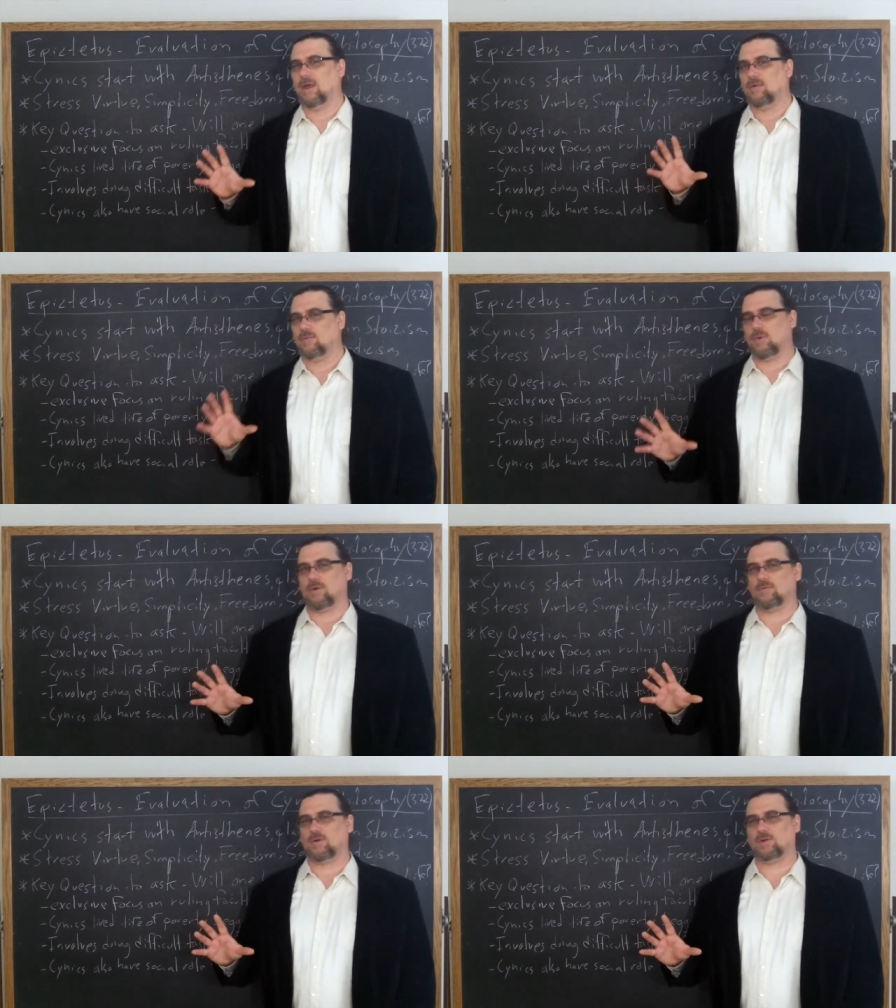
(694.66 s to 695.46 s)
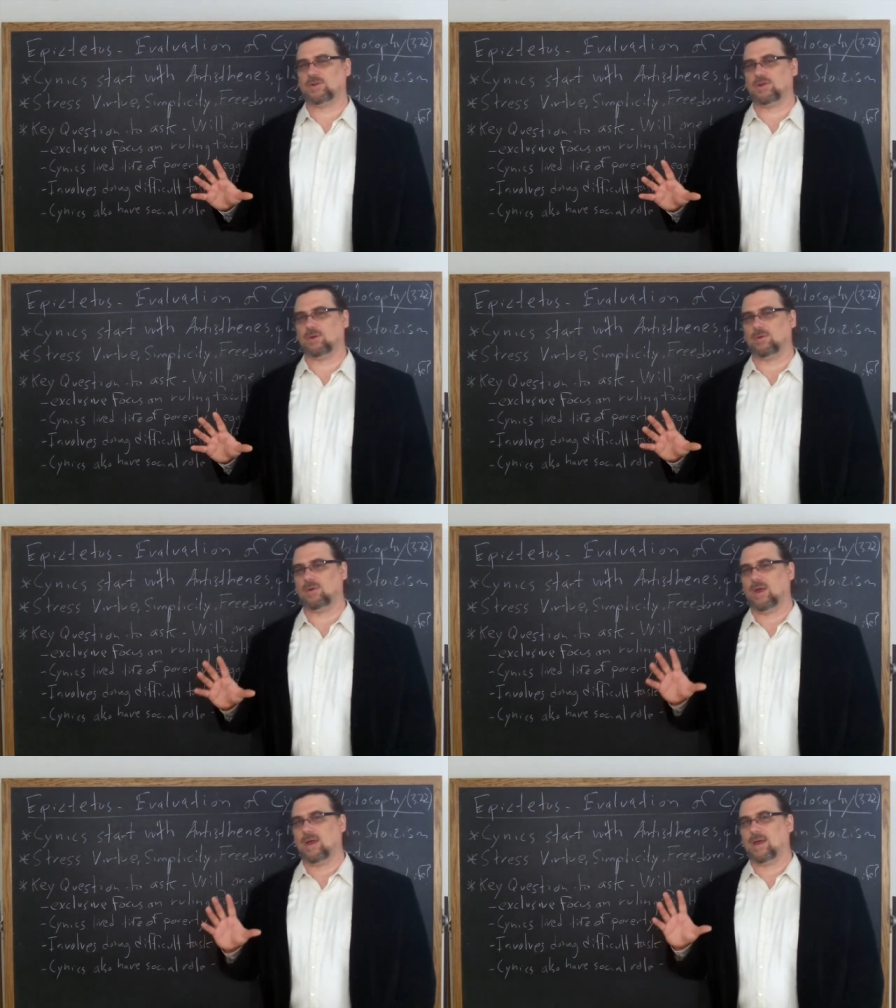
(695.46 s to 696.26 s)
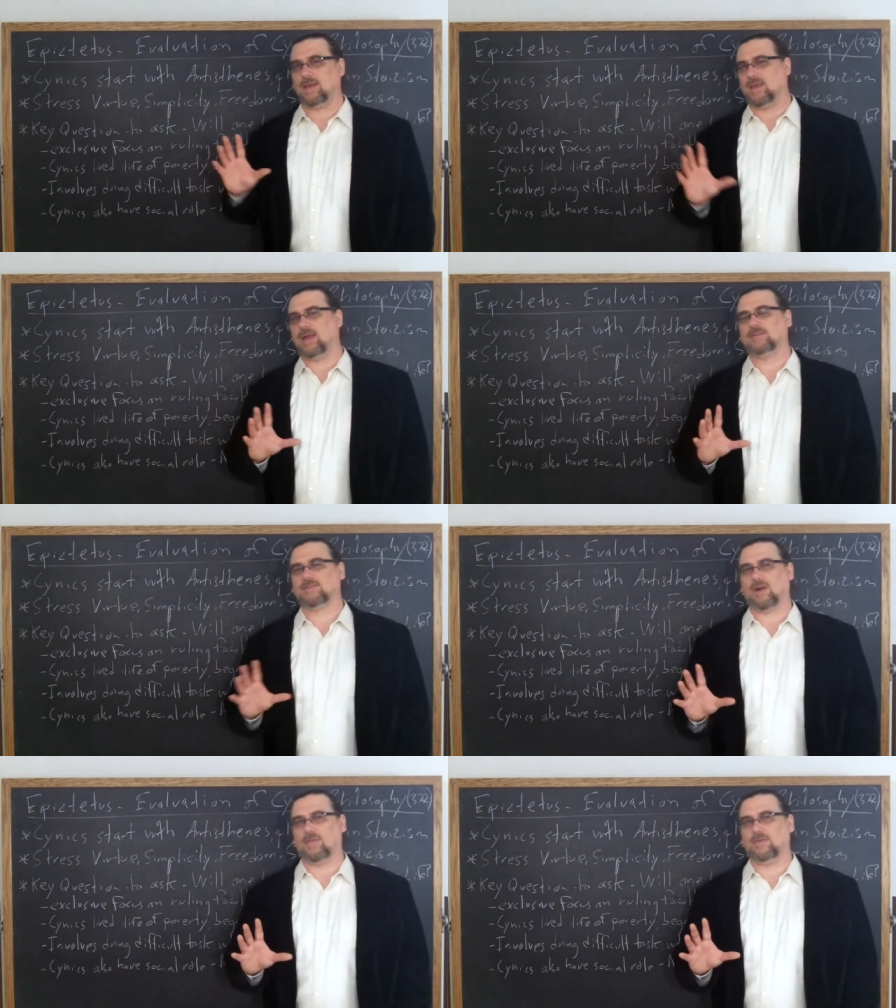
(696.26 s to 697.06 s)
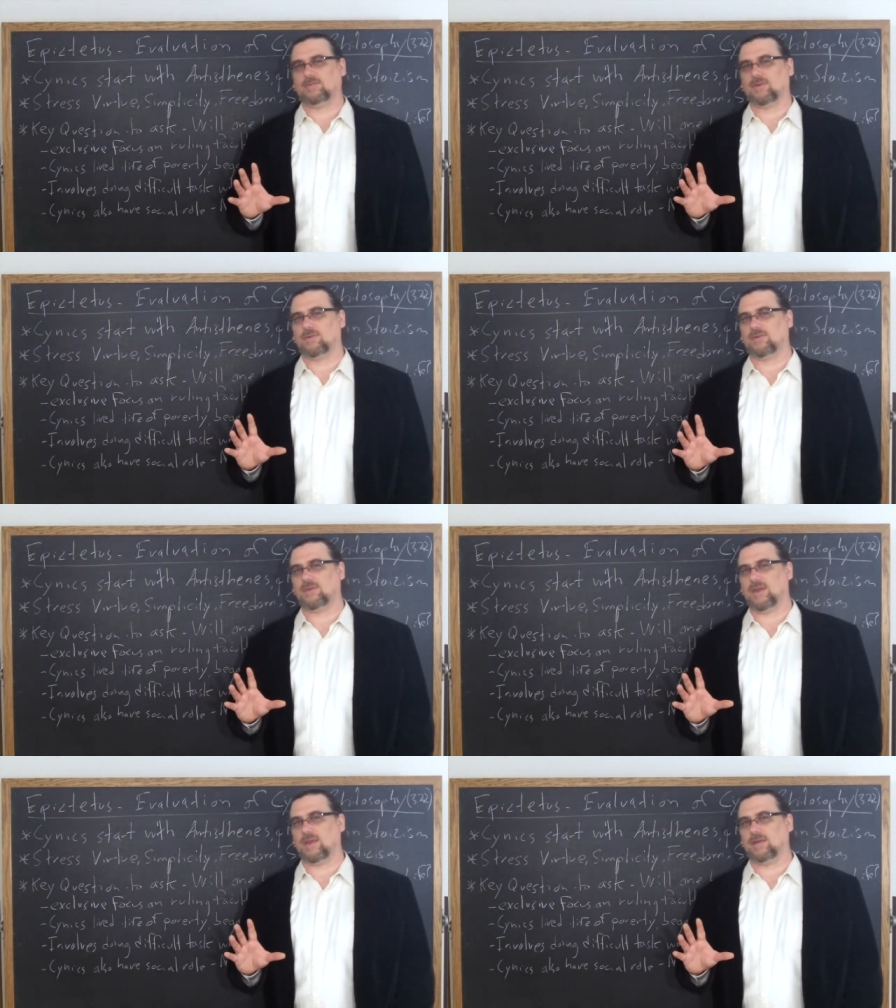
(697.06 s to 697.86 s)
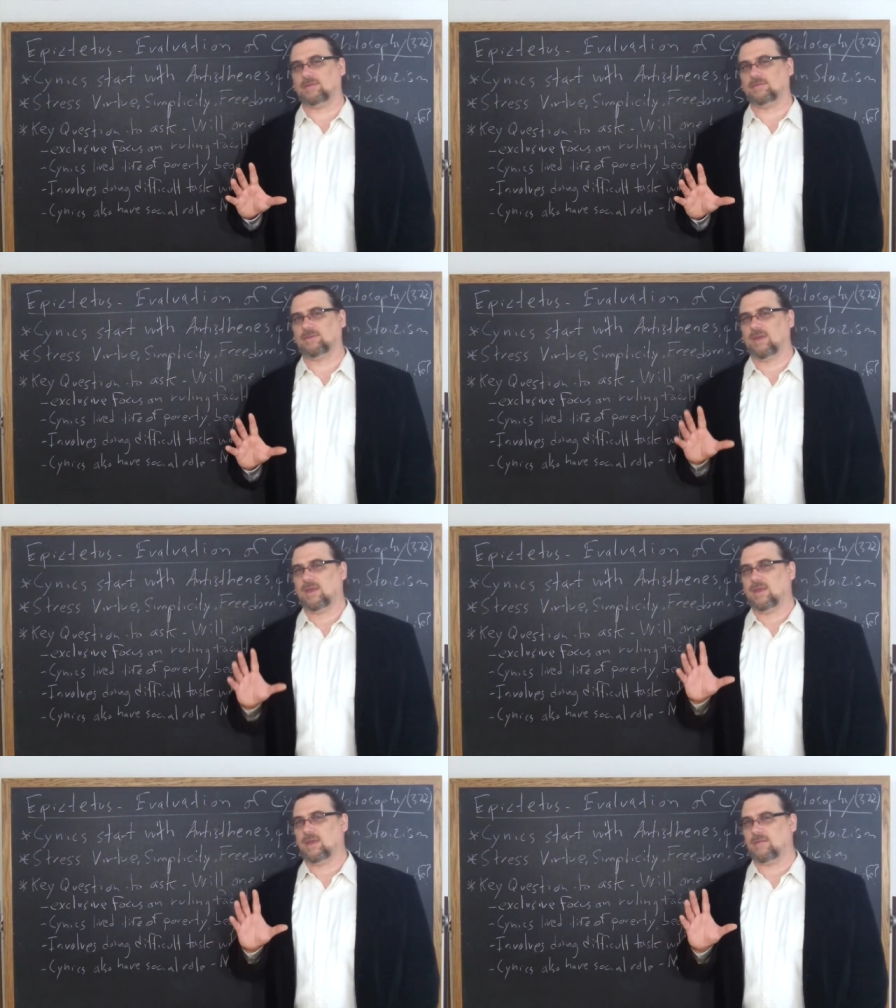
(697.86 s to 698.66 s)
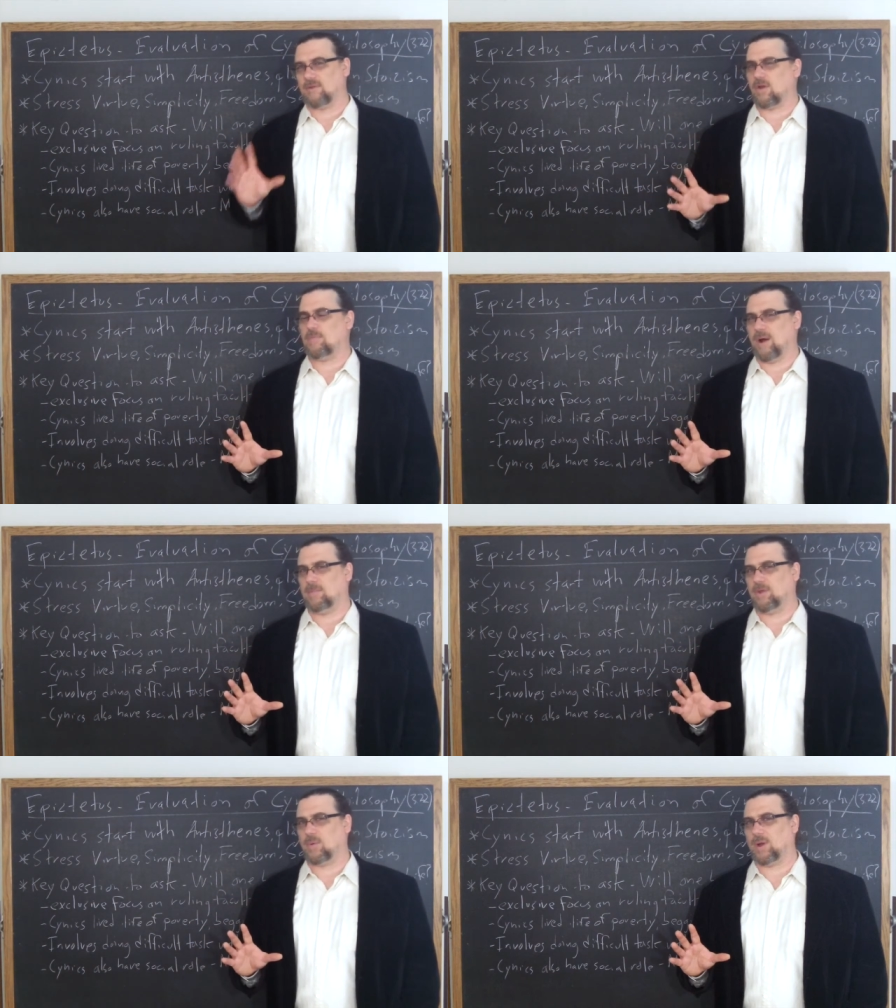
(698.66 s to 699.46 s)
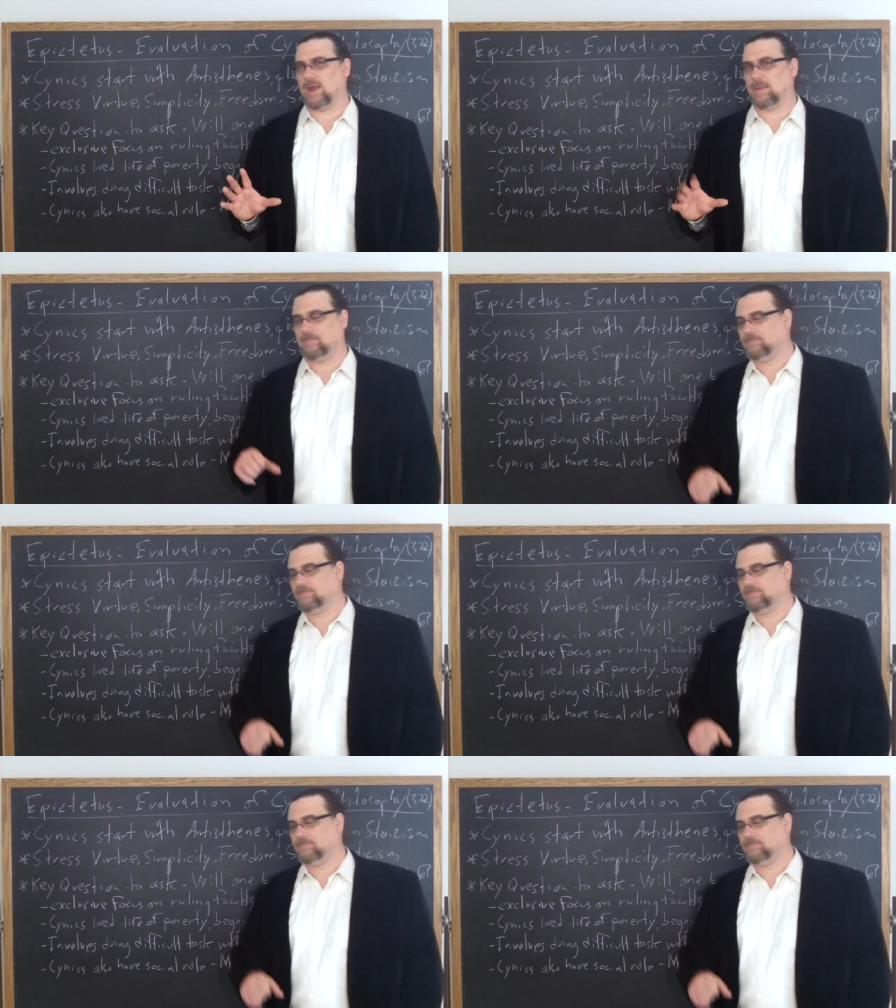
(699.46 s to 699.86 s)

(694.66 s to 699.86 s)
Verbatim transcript: for virtue against all these other things, in a very public way.